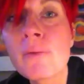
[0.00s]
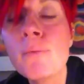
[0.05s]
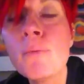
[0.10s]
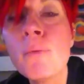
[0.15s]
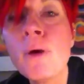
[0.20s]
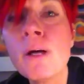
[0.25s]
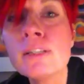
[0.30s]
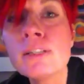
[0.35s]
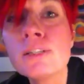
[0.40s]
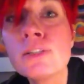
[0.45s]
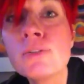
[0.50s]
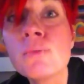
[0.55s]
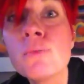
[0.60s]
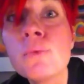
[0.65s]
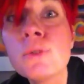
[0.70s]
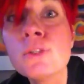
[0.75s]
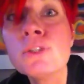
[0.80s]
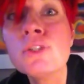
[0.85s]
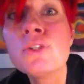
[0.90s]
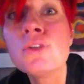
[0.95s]
what
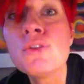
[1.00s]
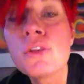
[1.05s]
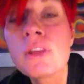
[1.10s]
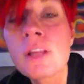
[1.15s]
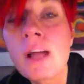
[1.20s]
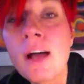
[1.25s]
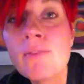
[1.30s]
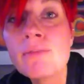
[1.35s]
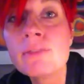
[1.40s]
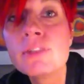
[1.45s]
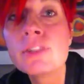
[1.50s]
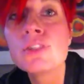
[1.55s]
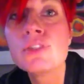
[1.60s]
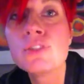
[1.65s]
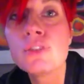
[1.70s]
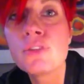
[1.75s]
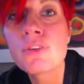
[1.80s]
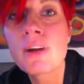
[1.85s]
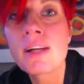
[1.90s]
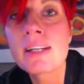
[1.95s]
would you love to
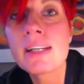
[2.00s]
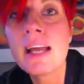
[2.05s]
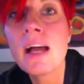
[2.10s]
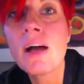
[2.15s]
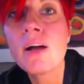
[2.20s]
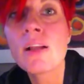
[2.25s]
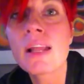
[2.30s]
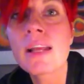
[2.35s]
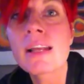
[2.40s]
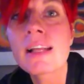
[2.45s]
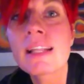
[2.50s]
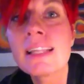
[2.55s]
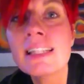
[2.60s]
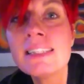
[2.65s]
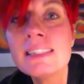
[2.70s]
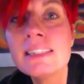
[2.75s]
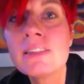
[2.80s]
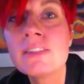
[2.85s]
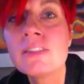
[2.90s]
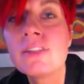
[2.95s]
do right now? Like,
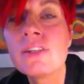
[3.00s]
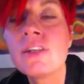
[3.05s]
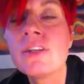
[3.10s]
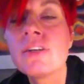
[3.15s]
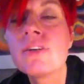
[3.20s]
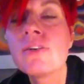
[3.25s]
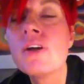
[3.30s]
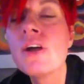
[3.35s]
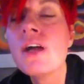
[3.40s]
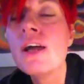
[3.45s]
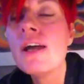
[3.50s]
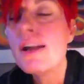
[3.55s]
listen to you.